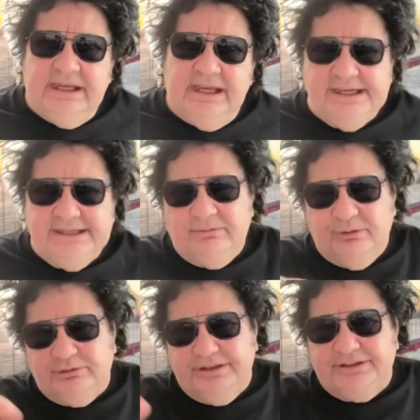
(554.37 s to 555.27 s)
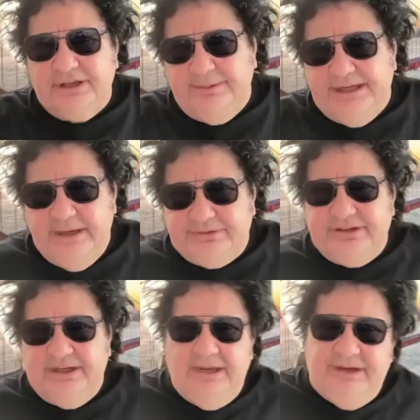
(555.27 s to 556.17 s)
and end up with Wintertime in
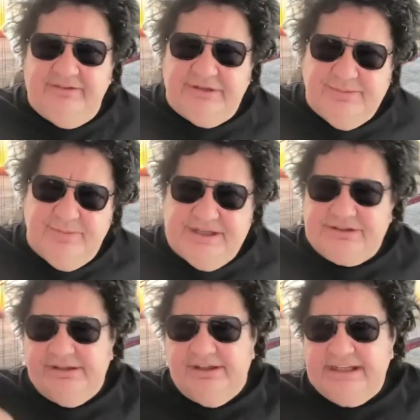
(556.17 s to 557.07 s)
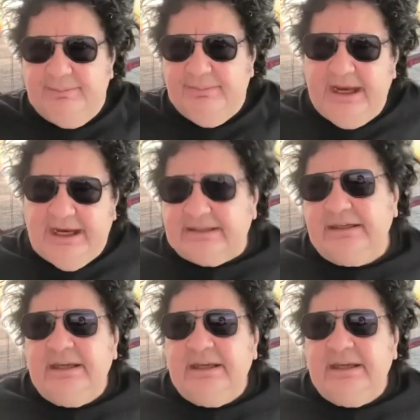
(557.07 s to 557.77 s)
Amsterdam, you have an intermission, and I come back.